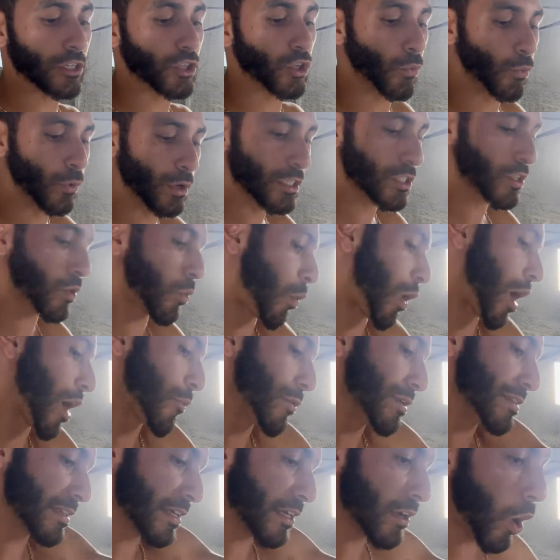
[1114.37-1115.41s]
The reason why
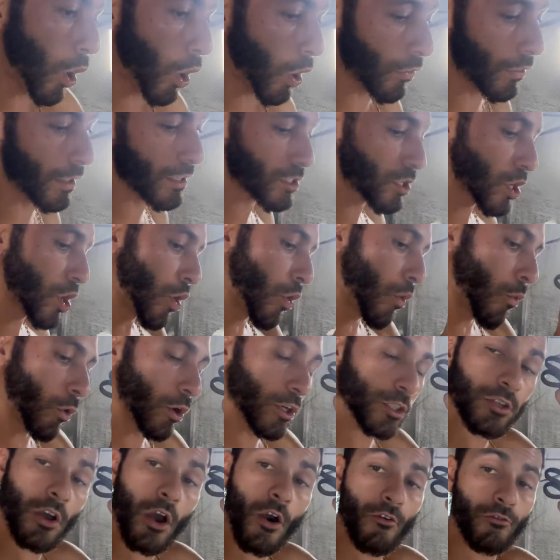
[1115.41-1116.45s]
we did all this
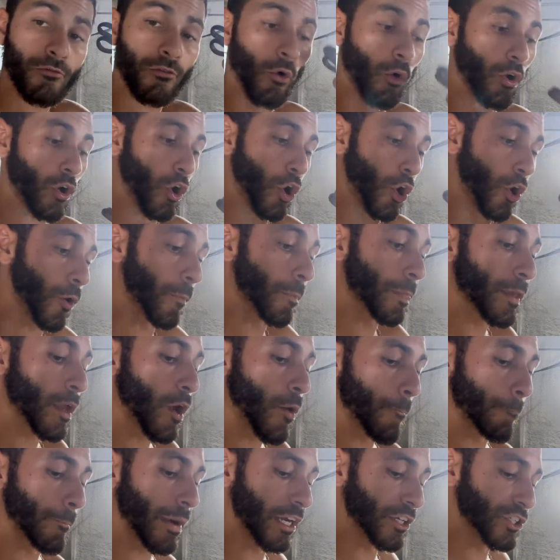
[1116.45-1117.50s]
was for her,
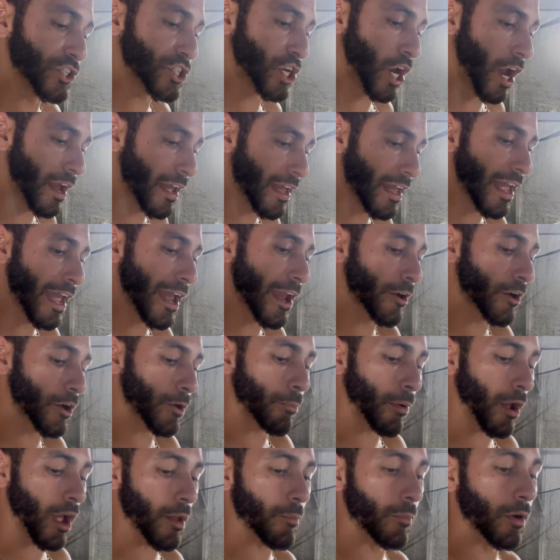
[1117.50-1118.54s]
my giant
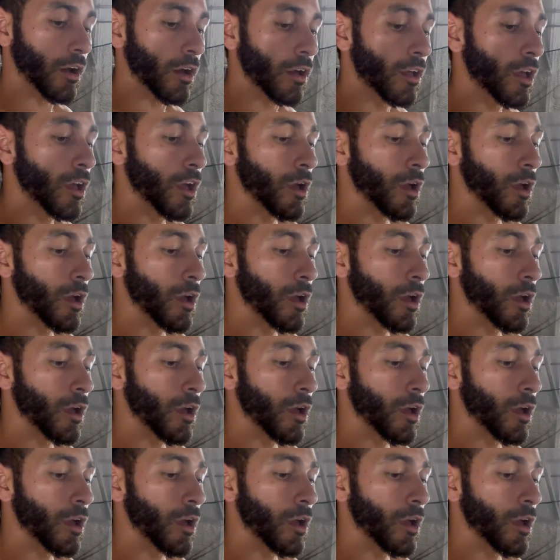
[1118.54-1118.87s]
Arapaima.